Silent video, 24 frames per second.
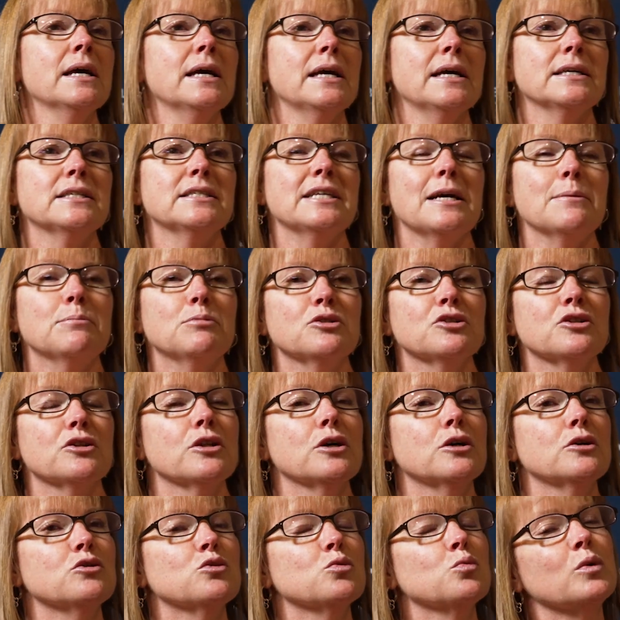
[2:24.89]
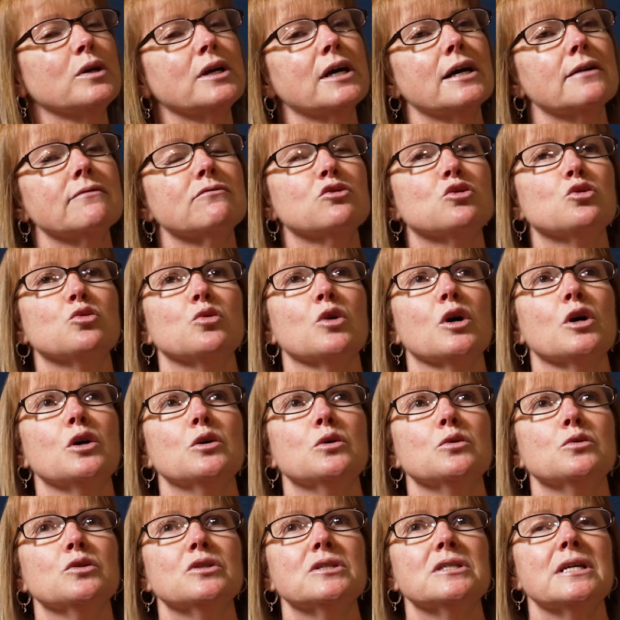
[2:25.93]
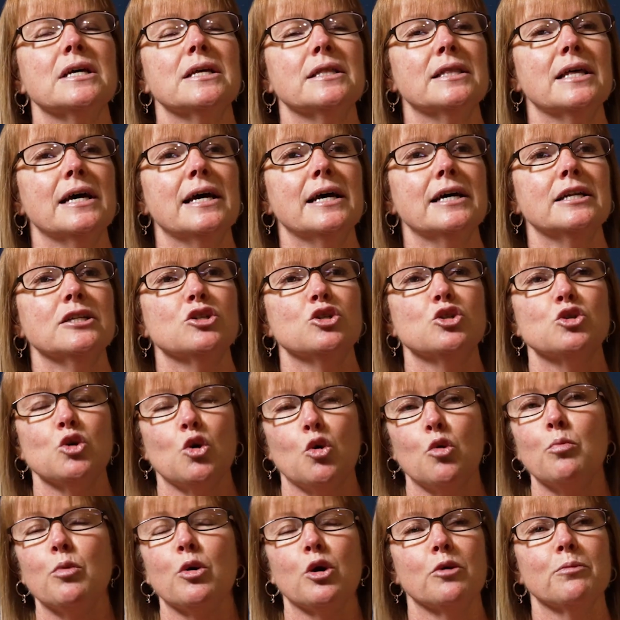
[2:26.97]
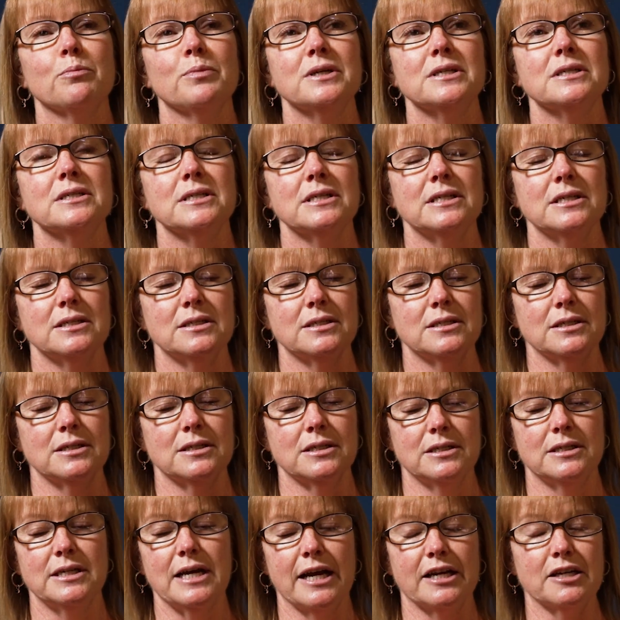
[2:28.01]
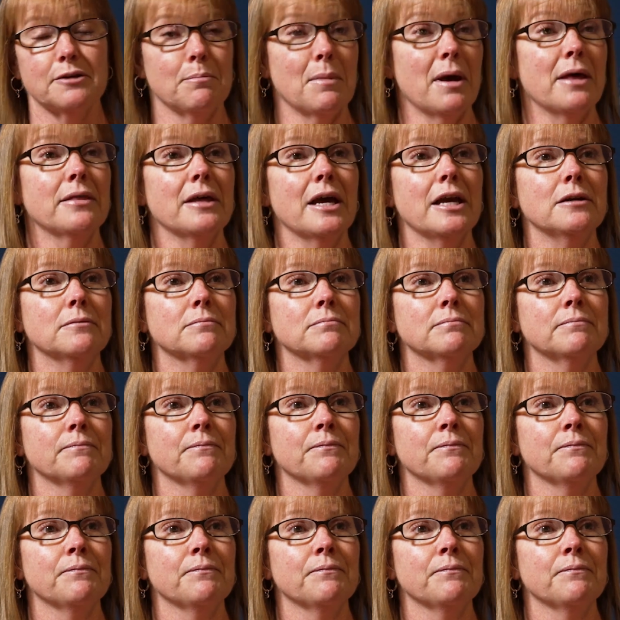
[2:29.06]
Examples of those, we have drones that sole purpose is to detect methane,